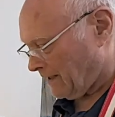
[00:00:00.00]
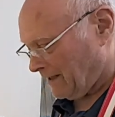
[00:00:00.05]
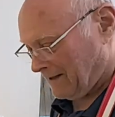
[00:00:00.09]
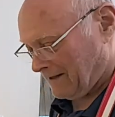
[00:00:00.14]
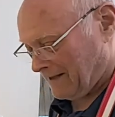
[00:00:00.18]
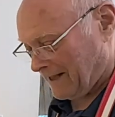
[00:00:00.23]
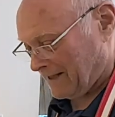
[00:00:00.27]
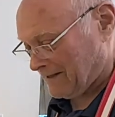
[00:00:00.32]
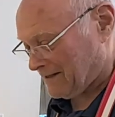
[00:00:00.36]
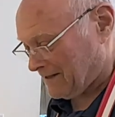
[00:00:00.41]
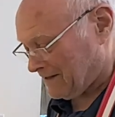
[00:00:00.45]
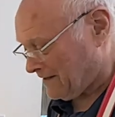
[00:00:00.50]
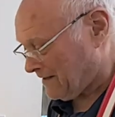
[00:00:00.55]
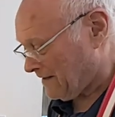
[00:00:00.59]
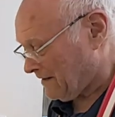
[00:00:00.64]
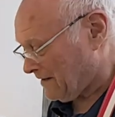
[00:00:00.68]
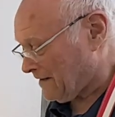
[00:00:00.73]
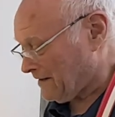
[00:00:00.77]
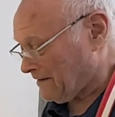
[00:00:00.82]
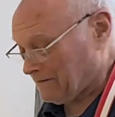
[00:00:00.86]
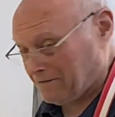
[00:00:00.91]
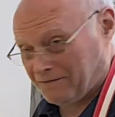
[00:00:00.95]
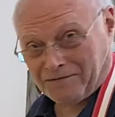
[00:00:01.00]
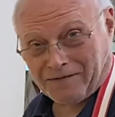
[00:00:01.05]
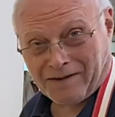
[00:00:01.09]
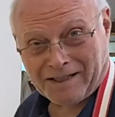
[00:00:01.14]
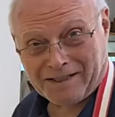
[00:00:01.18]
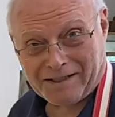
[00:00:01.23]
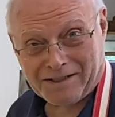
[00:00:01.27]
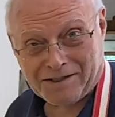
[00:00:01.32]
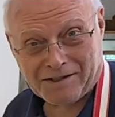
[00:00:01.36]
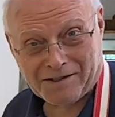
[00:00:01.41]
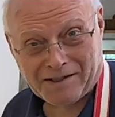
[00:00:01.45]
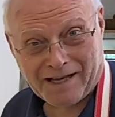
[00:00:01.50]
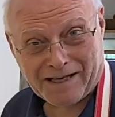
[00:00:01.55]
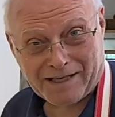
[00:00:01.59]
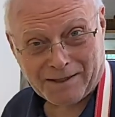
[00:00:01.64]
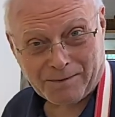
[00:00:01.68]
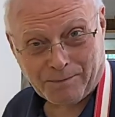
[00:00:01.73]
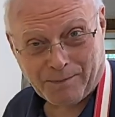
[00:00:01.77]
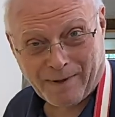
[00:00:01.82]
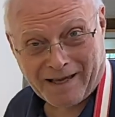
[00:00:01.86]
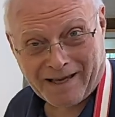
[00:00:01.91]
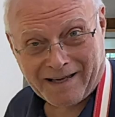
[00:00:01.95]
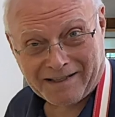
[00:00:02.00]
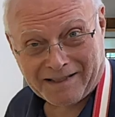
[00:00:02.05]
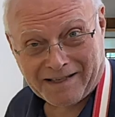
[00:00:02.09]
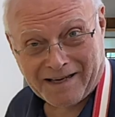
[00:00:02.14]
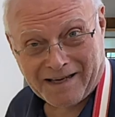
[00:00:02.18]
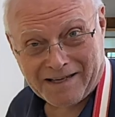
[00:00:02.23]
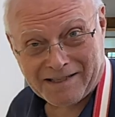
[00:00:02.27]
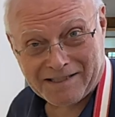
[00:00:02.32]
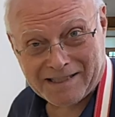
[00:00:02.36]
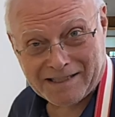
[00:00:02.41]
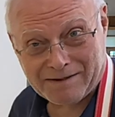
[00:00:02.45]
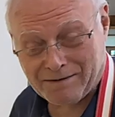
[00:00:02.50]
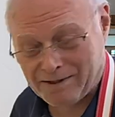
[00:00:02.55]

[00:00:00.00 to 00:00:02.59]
That's the funniest stack of pancakes I've